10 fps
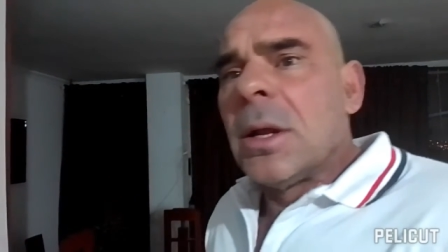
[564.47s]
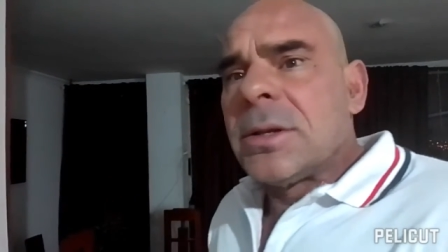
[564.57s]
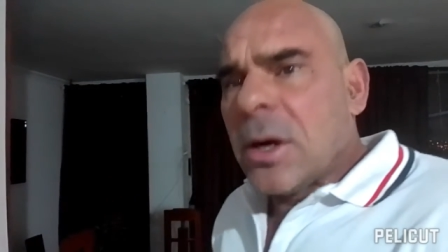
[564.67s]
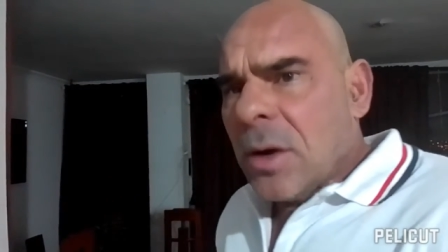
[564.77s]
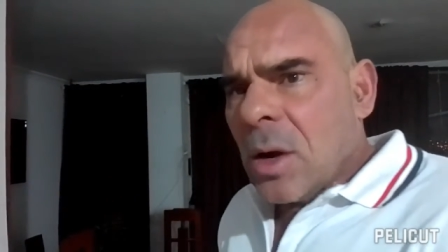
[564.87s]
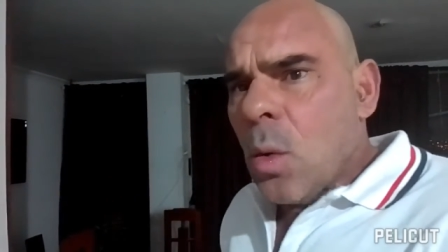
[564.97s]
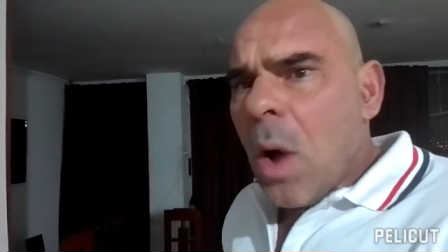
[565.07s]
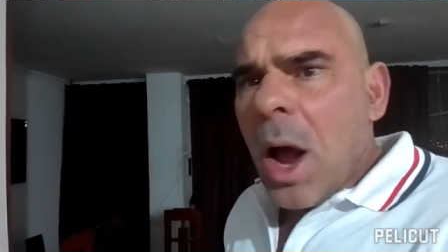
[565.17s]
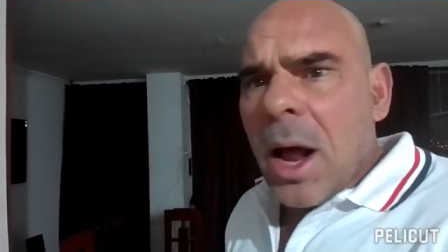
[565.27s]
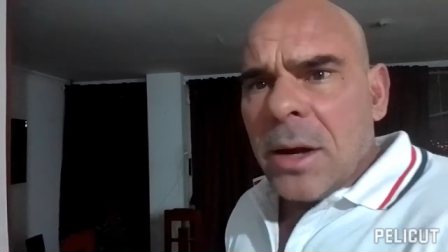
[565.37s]
tear a
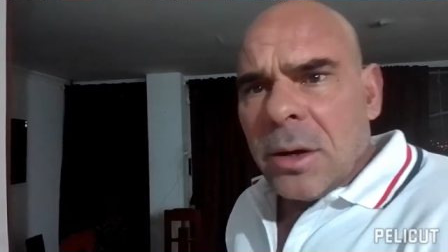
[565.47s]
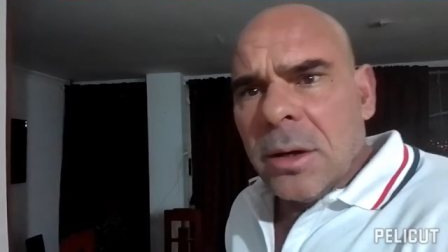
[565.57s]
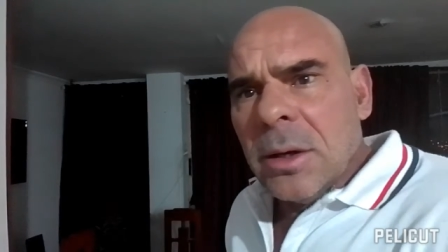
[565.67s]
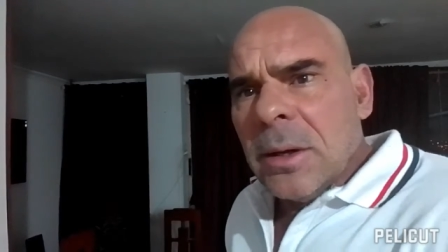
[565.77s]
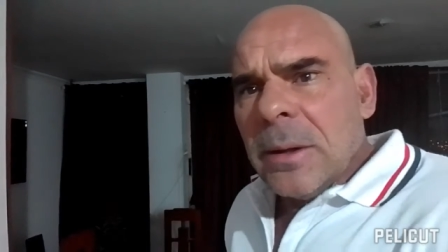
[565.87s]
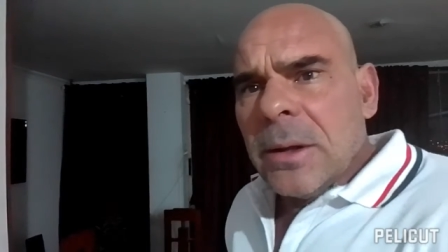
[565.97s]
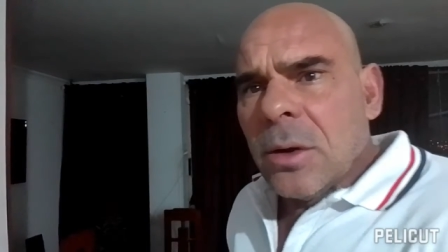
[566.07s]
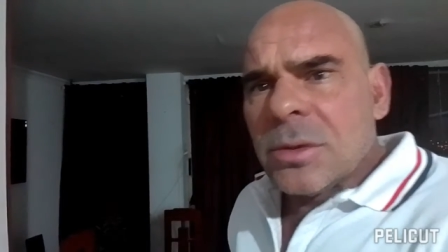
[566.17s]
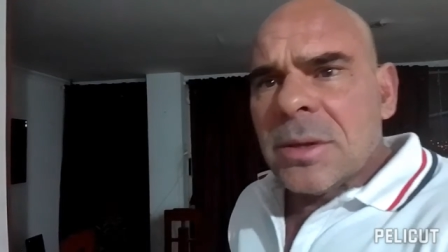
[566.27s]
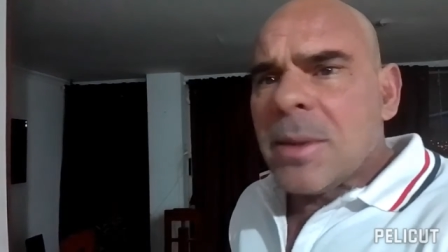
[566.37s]
quad or,
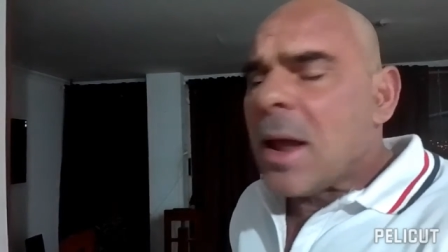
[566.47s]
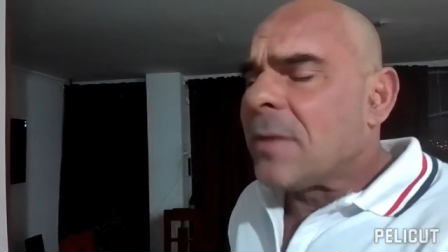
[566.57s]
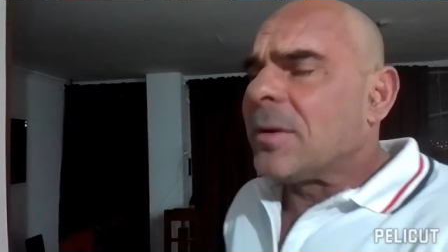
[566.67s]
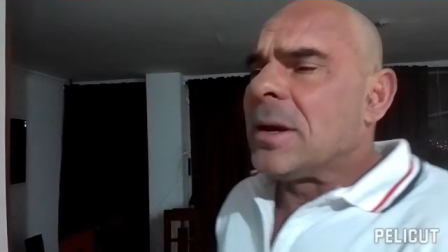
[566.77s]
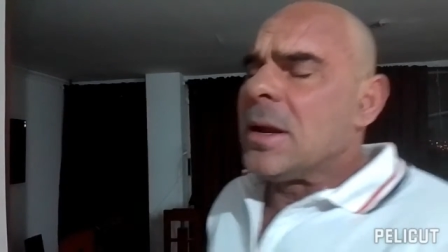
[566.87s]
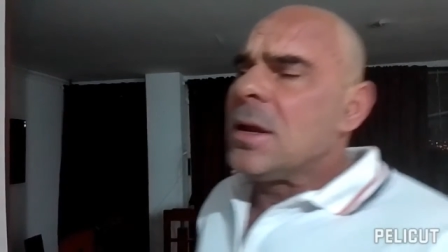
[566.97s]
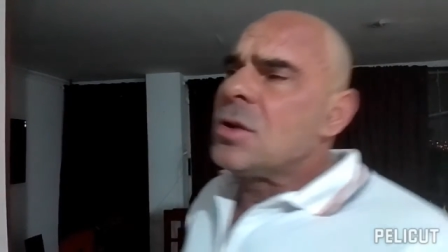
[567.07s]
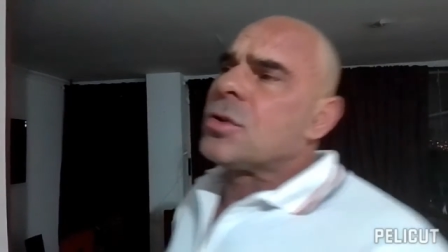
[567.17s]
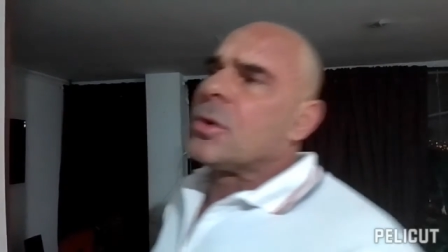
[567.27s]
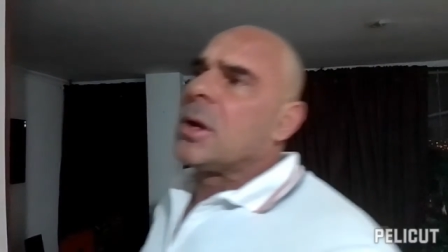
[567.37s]
some kind of an
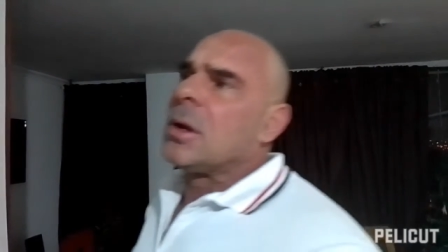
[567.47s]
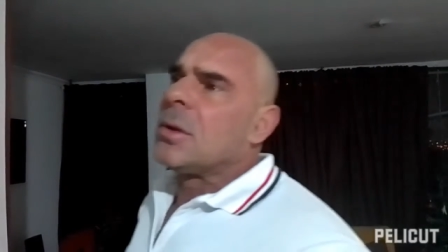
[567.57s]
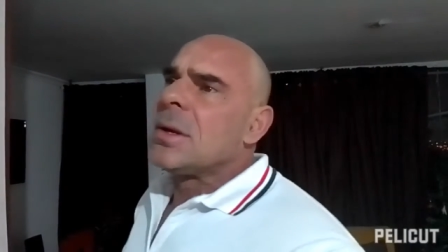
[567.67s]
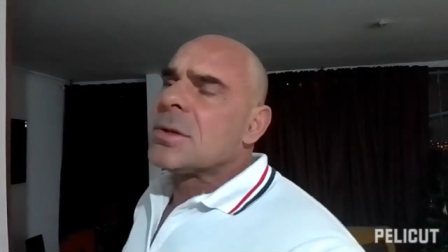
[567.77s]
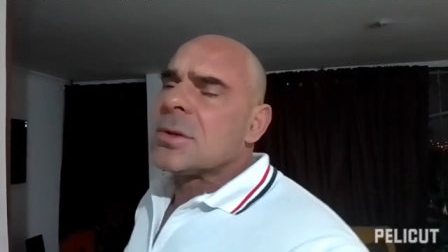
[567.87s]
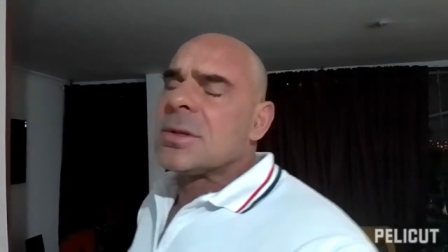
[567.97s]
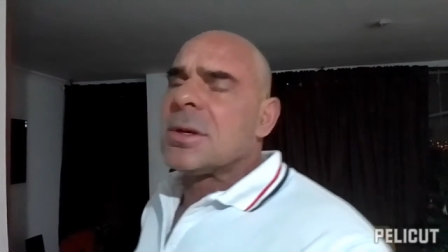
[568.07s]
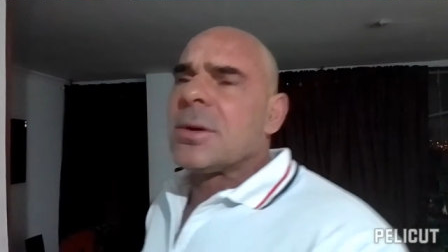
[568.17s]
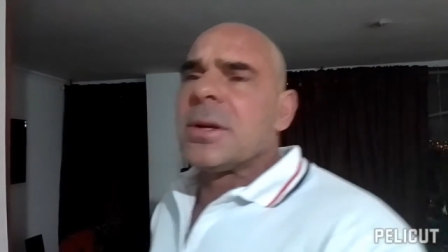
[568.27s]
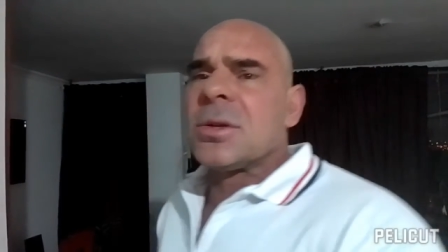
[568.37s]
injury. These are
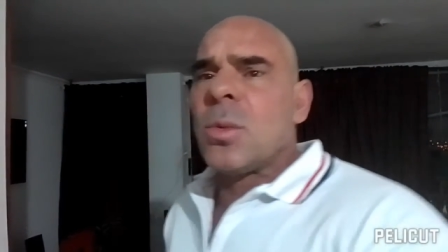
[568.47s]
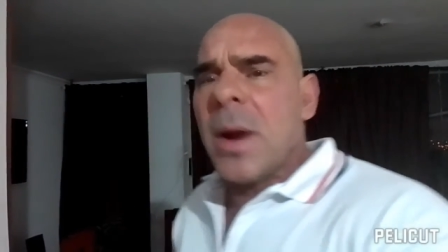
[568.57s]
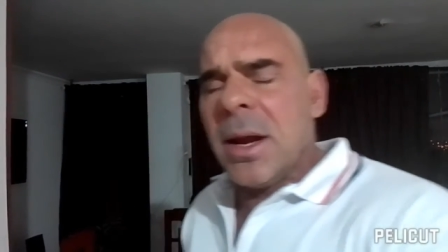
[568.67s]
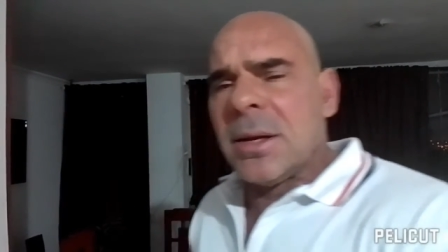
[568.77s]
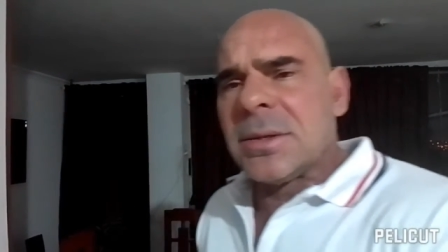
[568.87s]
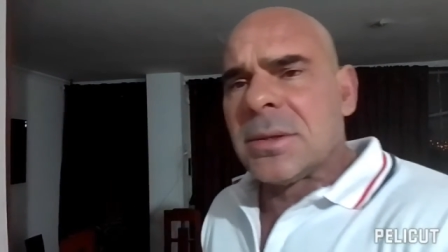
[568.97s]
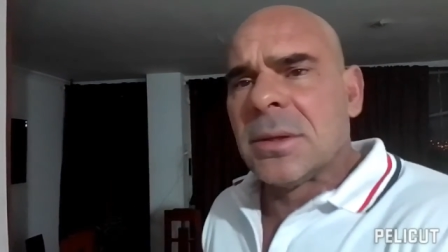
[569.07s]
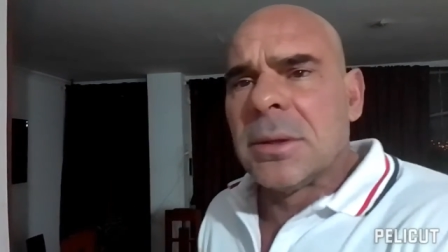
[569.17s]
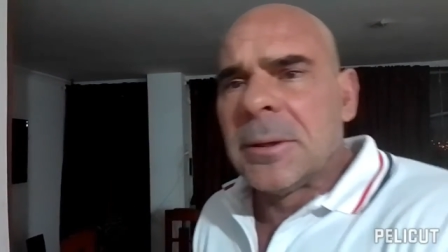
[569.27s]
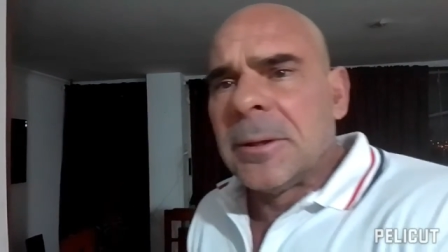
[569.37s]
serious weights.